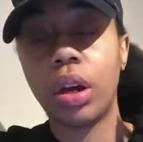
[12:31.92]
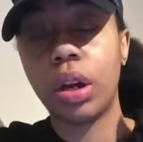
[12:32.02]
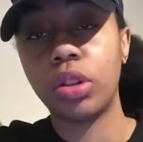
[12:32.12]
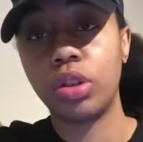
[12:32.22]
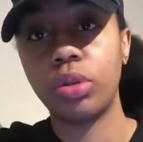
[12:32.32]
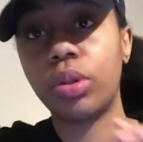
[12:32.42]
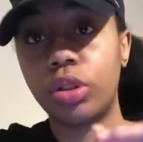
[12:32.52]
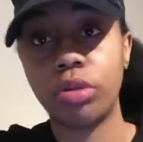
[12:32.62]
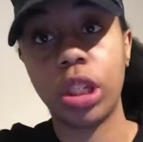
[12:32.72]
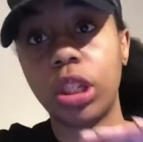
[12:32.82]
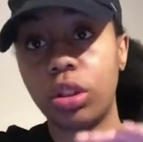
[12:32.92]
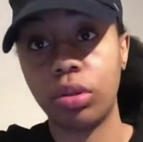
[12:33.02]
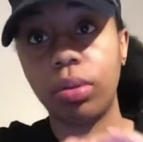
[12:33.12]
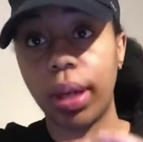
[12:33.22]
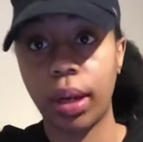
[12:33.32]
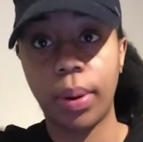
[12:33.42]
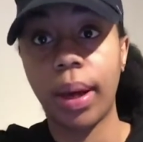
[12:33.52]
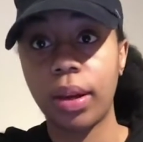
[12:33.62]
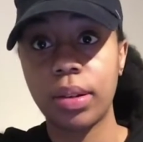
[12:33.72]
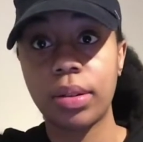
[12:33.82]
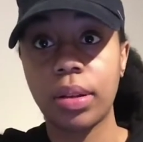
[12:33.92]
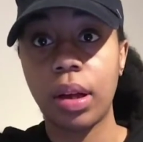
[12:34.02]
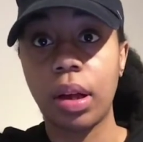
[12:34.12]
and do what you need to do anyways.